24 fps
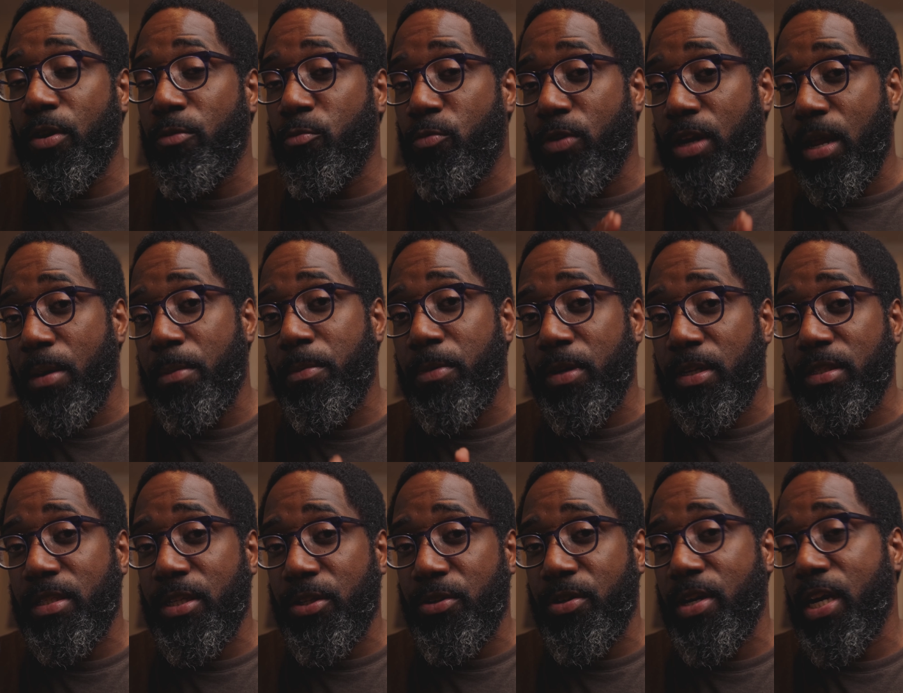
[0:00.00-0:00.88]
And what I'm going
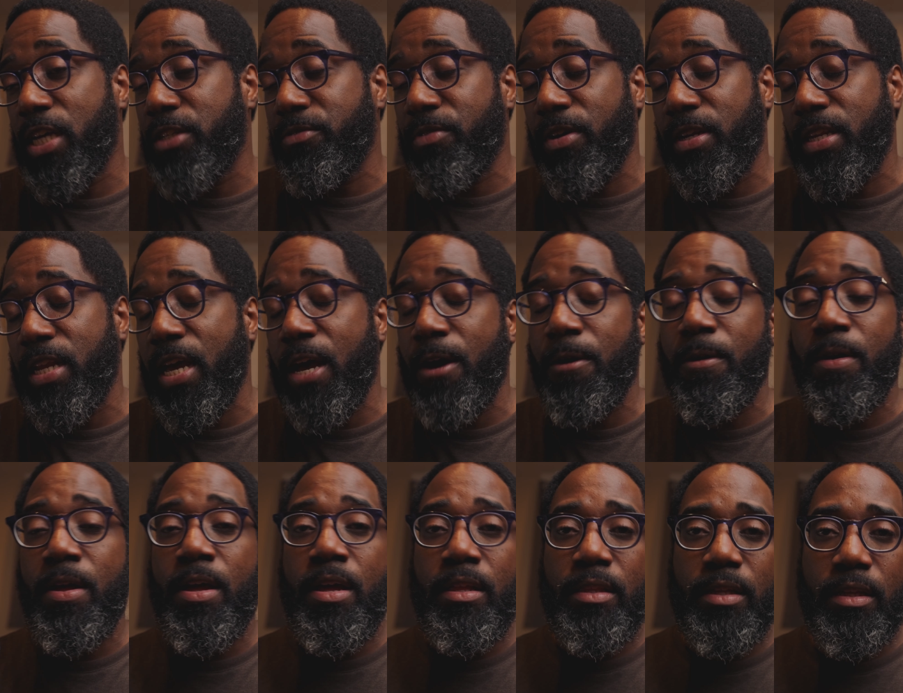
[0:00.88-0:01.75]
to tell you guys right now,
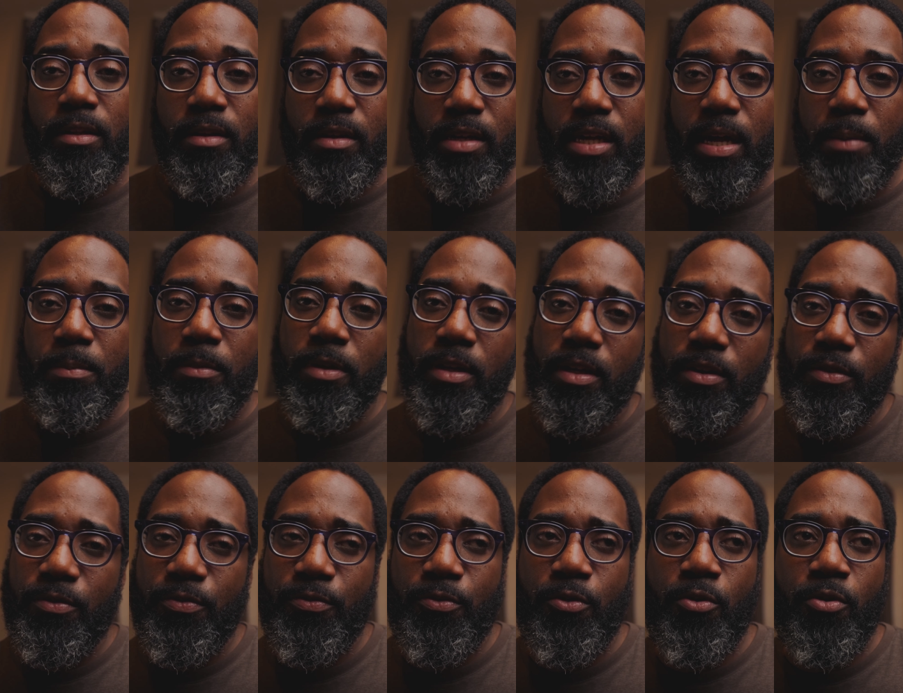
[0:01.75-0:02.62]
the look I'm
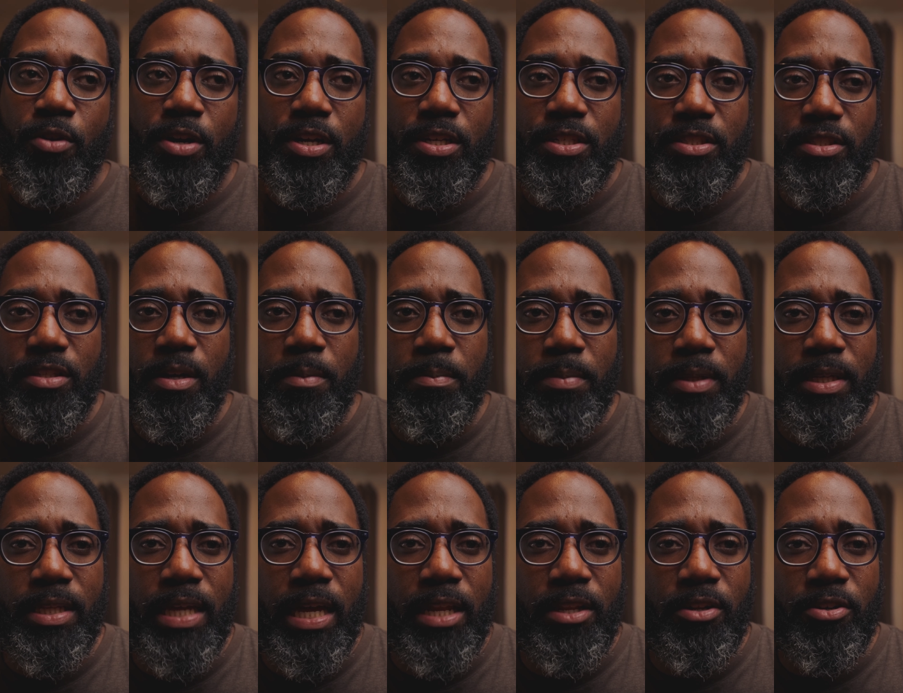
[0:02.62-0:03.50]
looking for is
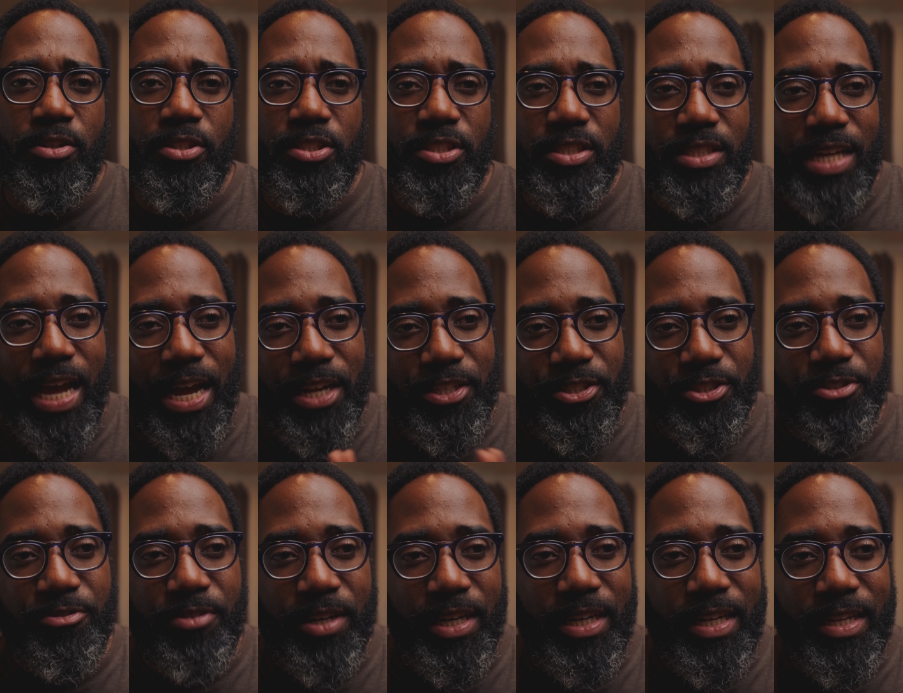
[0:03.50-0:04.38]
something that looks
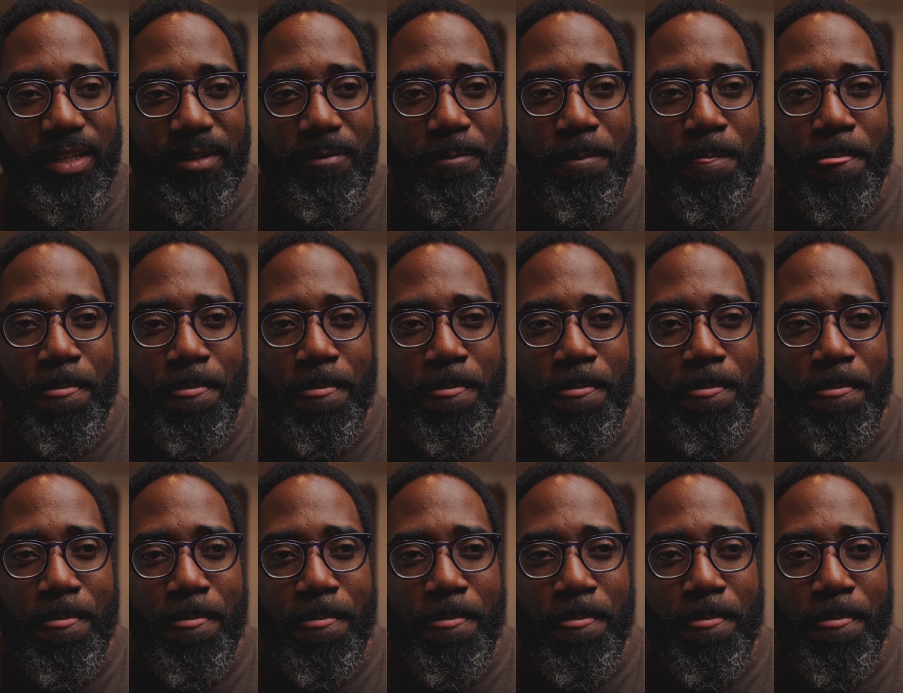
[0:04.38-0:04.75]
saturated,